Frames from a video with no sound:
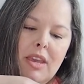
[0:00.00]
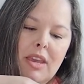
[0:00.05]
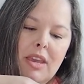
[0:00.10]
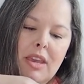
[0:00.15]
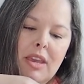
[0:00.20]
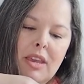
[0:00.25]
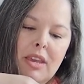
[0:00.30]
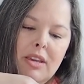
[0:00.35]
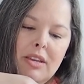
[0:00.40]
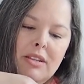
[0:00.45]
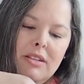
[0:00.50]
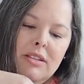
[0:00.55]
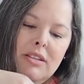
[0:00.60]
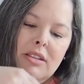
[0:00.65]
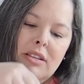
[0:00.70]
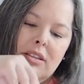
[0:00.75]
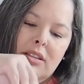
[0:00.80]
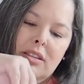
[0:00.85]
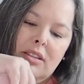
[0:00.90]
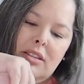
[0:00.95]
and
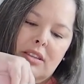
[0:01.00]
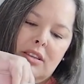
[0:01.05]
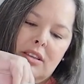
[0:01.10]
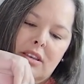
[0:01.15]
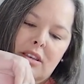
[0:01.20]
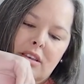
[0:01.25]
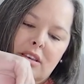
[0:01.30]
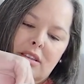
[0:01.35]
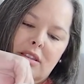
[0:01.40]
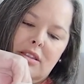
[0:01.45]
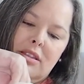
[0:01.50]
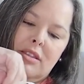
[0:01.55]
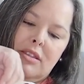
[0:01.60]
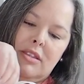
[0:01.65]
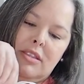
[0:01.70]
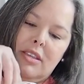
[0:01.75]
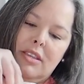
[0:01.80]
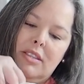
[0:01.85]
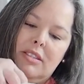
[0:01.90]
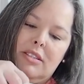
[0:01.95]

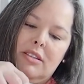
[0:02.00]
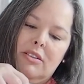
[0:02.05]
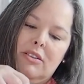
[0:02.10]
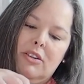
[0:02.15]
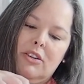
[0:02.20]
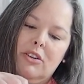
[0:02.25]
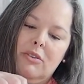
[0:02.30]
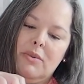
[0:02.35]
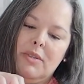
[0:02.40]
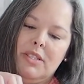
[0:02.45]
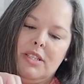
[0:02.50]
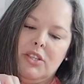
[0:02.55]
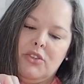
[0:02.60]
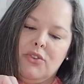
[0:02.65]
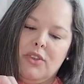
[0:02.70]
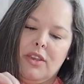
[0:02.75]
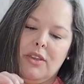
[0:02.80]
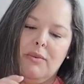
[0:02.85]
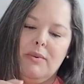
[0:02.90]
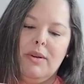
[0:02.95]
these are always the
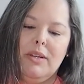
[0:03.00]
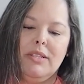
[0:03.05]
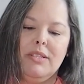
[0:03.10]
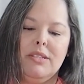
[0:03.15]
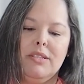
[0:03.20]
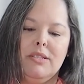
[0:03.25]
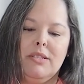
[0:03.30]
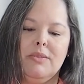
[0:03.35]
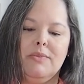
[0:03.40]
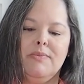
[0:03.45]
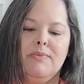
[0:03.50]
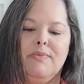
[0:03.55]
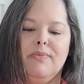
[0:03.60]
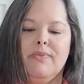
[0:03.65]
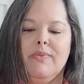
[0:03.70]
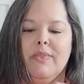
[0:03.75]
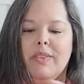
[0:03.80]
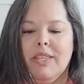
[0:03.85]
tricky ones